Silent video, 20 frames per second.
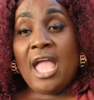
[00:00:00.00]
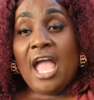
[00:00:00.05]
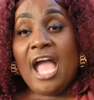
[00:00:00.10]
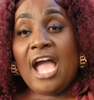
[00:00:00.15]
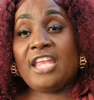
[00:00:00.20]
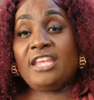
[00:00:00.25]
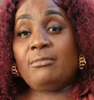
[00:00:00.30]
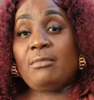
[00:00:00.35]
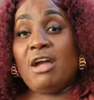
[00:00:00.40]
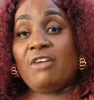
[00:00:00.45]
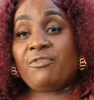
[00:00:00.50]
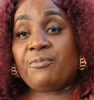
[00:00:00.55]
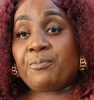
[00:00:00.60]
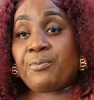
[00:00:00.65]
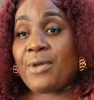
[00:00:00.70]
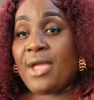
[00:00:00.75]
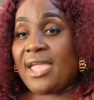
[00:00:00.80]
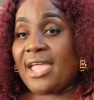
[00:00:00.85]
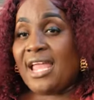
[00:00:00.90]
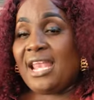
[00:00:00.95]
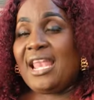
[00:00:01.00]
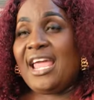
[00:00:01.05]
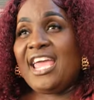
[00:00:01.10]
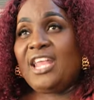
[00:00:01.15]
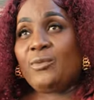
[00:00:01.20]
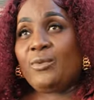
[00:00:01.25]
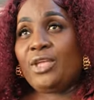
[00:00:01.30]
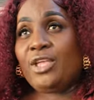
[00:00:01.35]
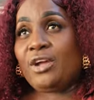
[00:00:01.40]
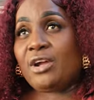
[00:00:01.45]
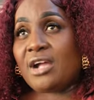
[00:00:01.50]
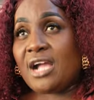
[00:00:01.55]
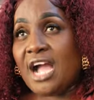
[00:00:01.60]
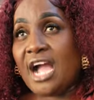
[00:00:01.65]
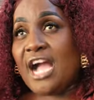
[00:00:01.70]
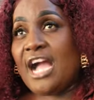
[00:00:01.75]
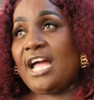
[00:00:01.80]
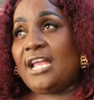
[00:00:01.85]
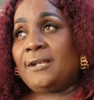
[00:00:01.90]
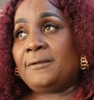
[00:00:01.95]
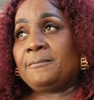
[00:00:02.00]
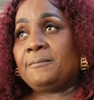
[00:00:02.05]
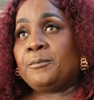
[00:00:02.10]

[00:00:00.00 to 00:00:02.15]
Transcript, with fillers: And him have prayer line where you call.